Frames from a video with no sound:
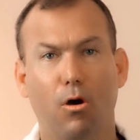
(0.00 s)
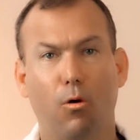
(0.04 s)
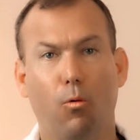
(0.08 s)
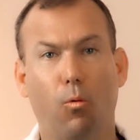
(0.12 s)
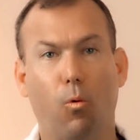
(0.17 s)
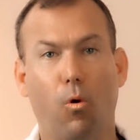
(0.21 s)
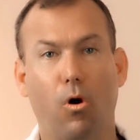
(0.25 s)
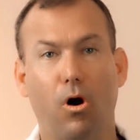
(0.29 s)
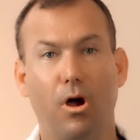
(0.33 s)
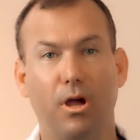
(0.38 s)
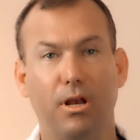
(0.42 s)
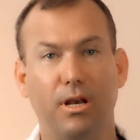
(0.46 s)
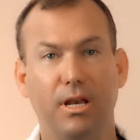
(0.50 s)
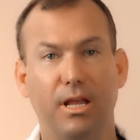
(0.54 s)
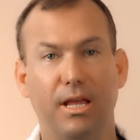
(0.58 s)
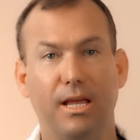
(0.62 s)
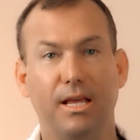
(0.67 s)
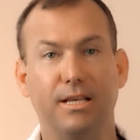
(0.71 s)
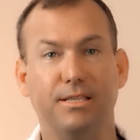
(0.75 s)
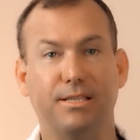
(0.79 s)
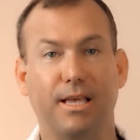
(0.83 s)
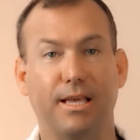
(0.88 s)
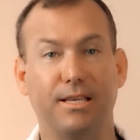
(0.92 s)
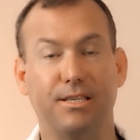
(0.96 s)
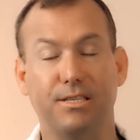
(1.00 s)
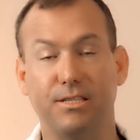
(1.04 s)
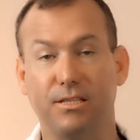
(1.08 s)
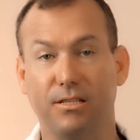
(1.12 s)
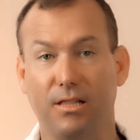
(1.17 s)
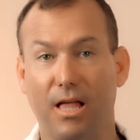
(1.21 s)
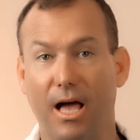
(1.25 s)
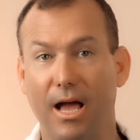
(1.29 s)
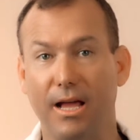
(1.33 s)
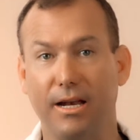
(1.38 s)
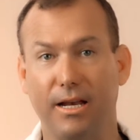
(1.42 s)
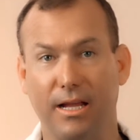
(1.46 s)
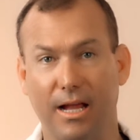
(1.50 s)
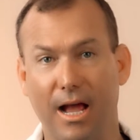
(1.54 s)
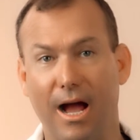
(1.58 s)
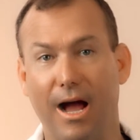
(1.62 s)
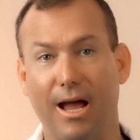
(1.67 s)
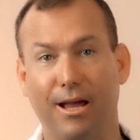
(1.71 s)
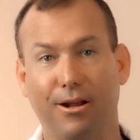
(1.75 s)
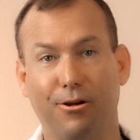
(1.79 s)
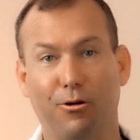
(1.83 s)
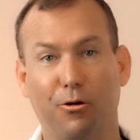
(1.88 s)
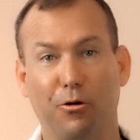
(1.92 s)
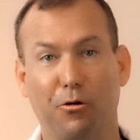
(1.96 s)
One is a sliding
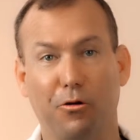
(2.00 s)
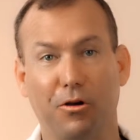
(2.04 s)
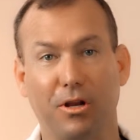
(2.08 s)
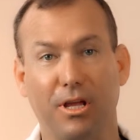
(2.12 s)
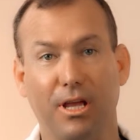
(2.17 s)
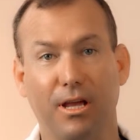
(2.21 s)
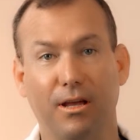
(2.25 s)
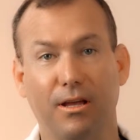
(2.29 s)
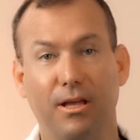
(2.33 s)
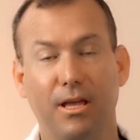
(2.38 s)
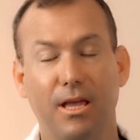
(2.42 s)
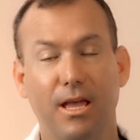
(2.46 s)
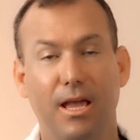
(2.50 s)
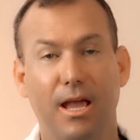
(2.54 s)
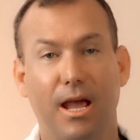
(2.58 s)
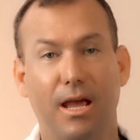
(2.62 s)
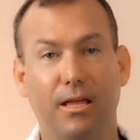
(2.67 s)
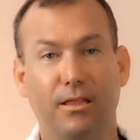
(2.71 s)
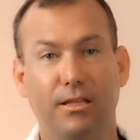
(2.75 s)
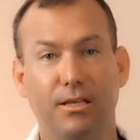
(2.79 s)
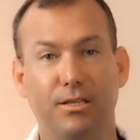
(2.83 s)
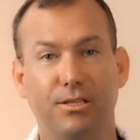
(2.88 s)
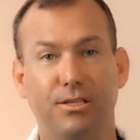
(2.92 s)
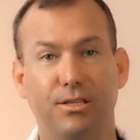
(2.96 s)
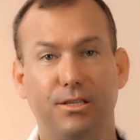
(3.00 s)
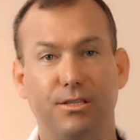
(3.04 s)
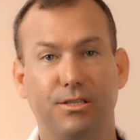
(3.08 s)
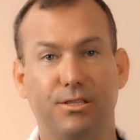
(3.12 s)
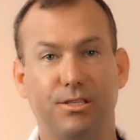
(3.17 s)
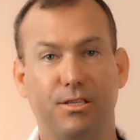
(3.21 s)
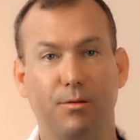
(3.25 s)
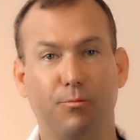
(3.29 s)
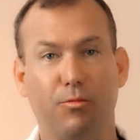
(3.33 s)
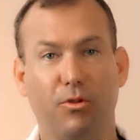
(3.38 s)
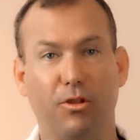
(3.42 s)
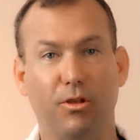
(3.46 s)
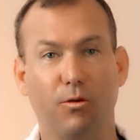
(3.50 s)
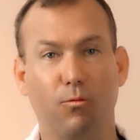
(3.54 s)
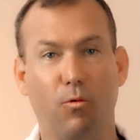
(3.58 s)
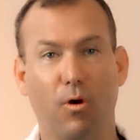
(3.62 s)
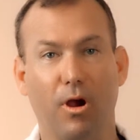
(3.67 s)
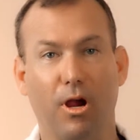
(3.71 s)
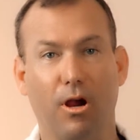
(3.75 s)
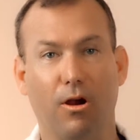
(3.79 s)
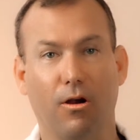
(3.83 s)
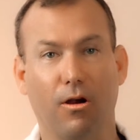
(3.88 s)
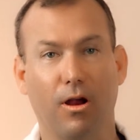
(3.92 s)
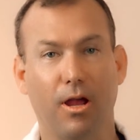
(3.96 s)
hiatal hernia, and this is simply
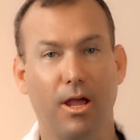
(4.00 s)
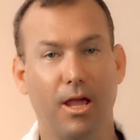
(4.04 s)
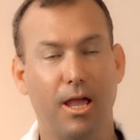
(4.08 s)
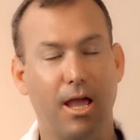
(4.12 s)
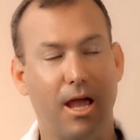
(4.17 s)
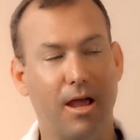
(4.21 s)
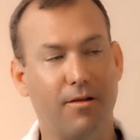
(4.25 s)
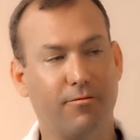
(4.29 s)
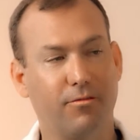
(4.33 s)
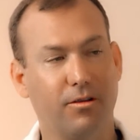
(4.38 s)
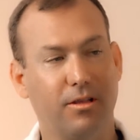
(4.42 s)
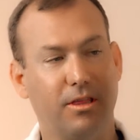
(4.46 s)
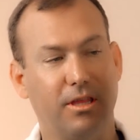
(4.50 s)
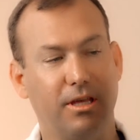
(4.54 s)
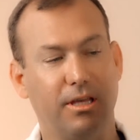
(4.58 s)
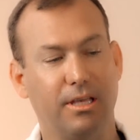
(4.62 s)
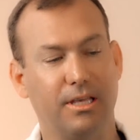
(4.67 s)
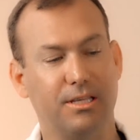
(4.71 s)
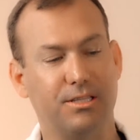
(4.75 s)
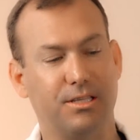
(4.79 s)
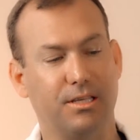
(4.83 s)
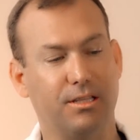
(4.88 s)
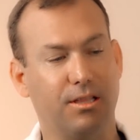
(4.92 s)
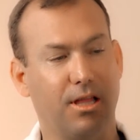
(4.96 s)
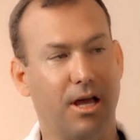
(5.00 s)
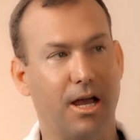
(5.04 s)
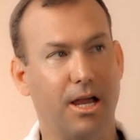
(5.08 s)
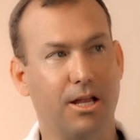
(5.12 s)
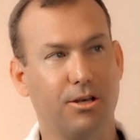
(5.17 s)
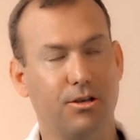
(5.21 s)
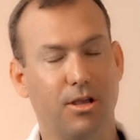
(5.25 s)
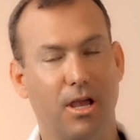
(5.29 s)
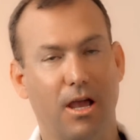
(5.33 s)
where everything is in line.